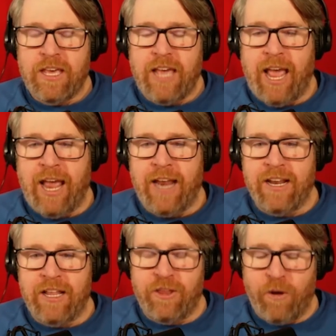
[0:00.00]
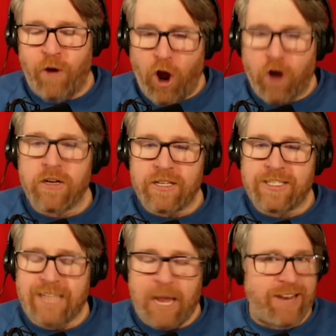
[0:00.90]
And the hardest
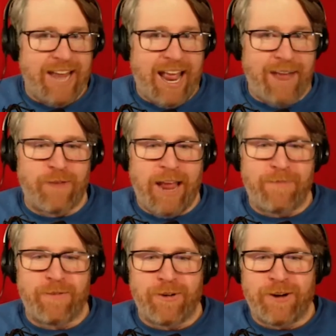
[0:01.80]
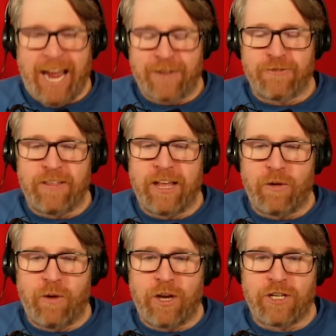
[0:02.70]
step in ever answering that
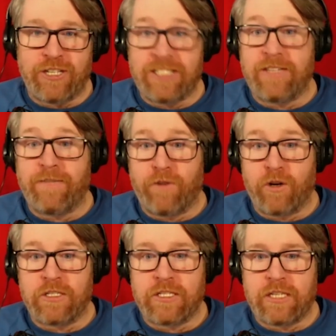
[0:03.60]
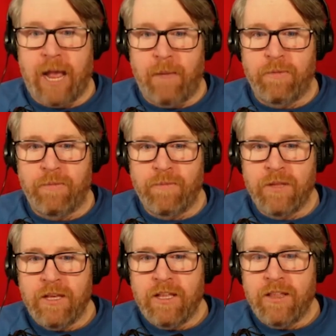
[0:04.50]
question is the first step.
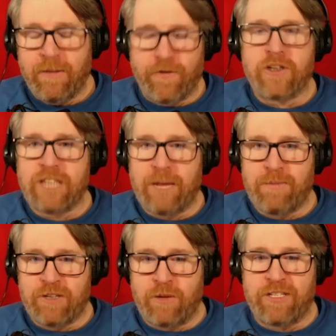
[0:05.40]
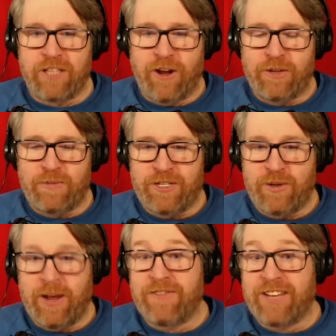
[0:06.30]
The first step is always the hardest because
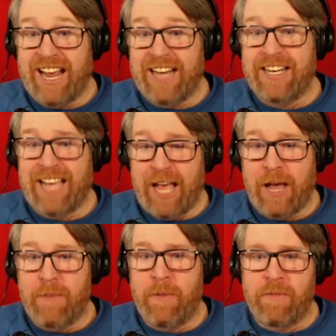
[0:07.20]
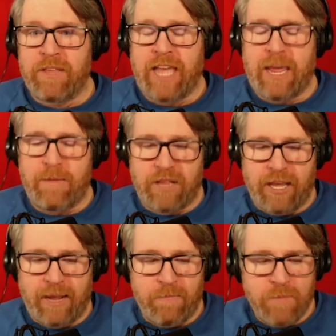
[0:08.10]
you have to kind of come up with a game
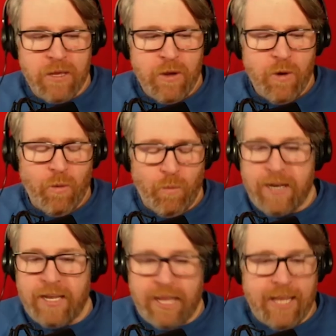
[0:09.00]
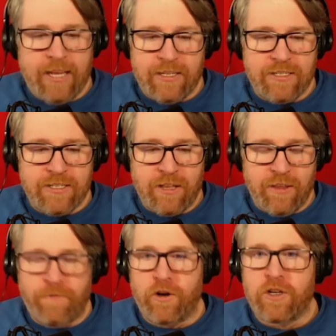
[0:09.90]
plan. What is
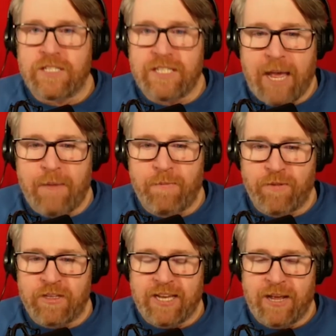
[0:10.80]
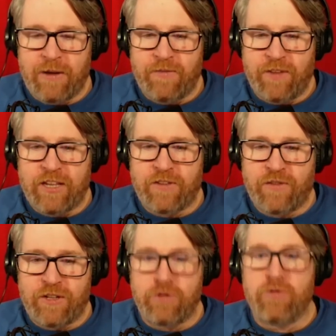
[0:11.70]
the first step for the town of
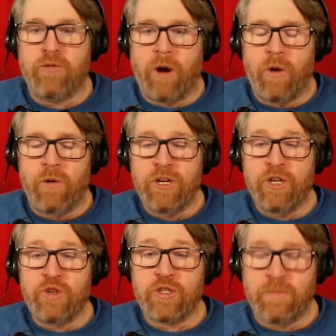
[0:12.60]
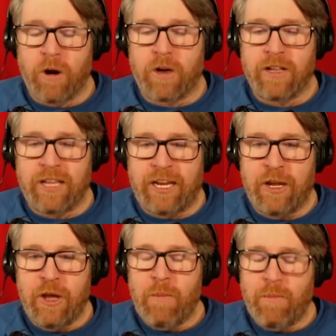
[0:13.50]
Innisfil to grow smartly,
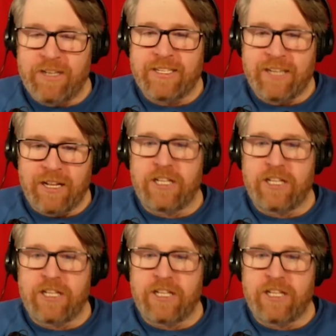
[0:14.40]
but still